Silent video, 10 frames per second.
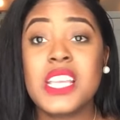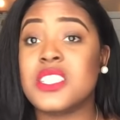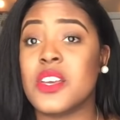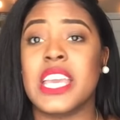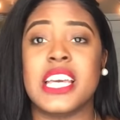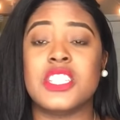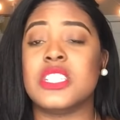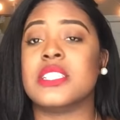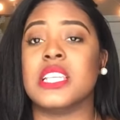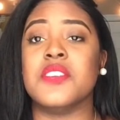So yes,
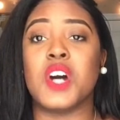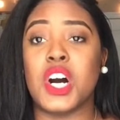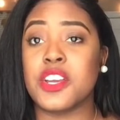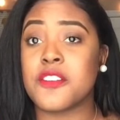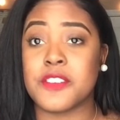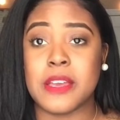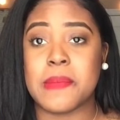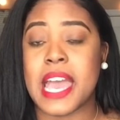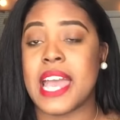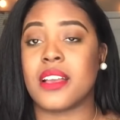just leave all your
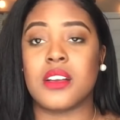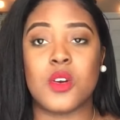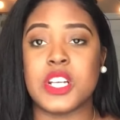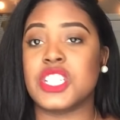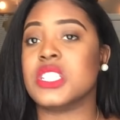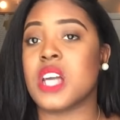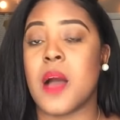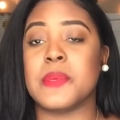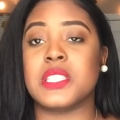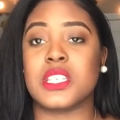feedback, questions,
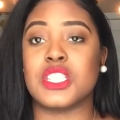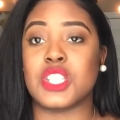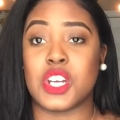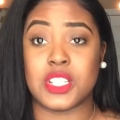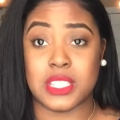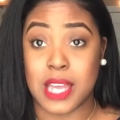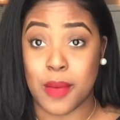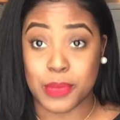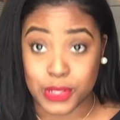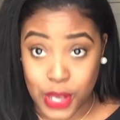comments, concerns down
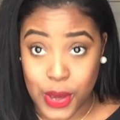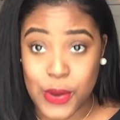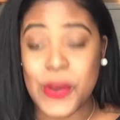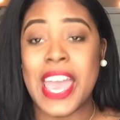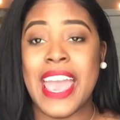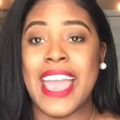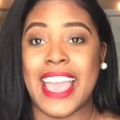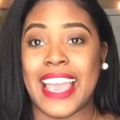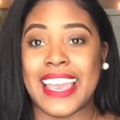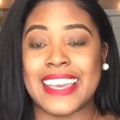below,
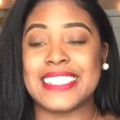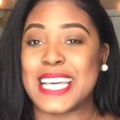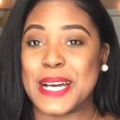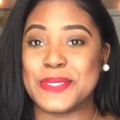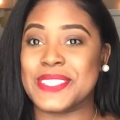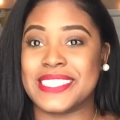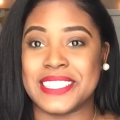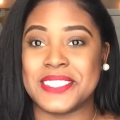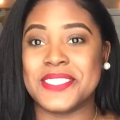and I will see you